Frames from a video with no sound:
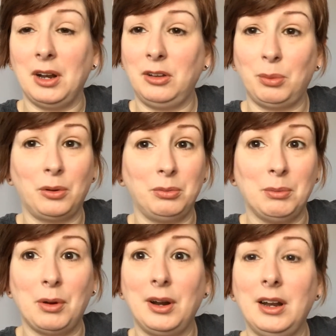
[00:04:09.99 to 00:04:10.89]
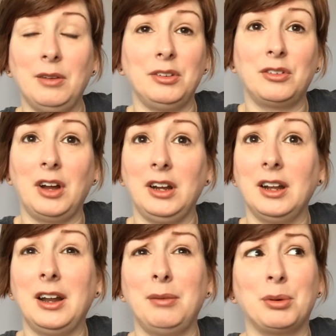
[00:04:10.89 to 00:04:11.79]
She came in and spoke to me about it, and it was
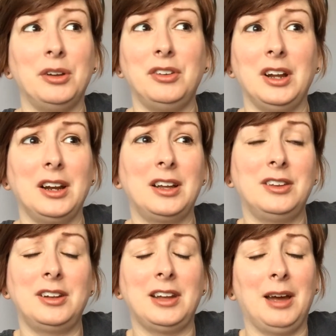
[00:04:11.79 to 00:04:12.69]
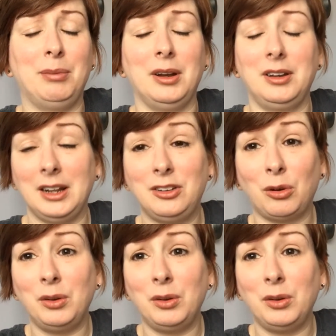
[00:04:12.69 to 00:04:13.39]
great, and I appreciate it because it's happened.